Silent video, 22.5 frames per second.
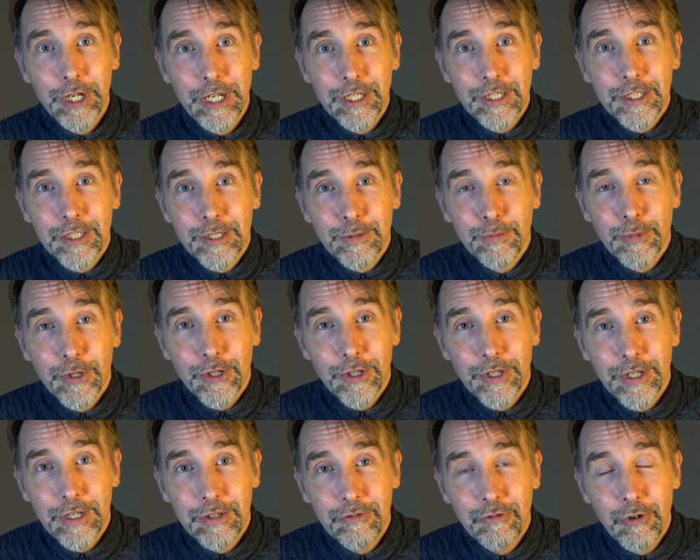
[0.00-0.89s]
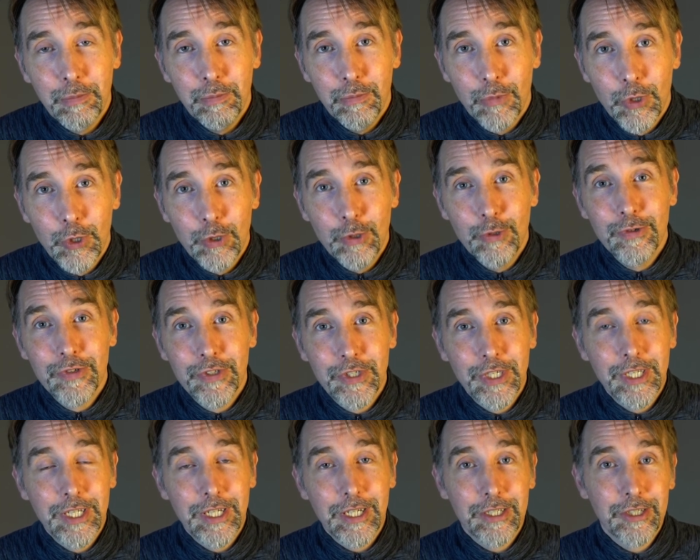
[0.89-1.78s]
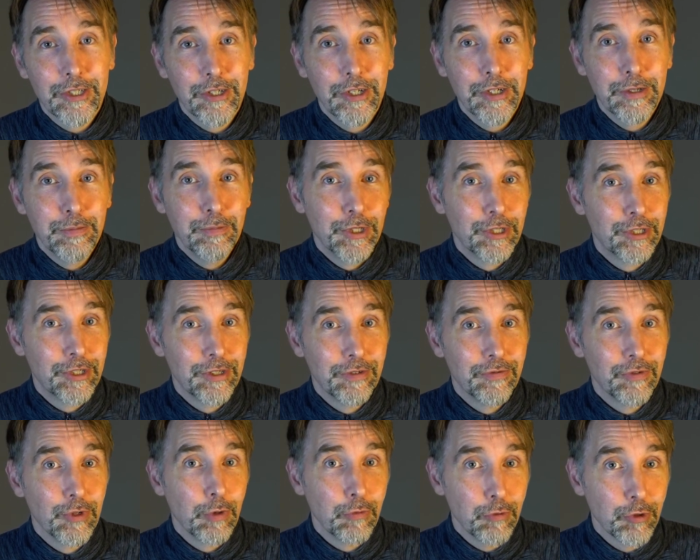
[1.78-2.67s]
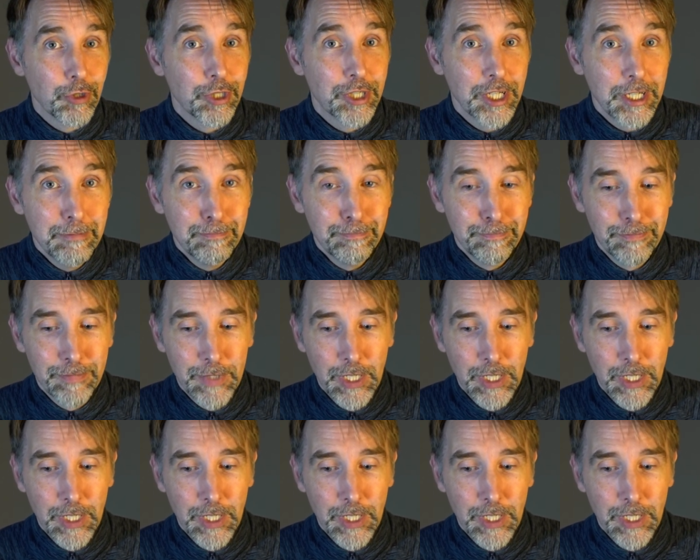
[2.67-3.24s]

intimately removes the excitement of novelty.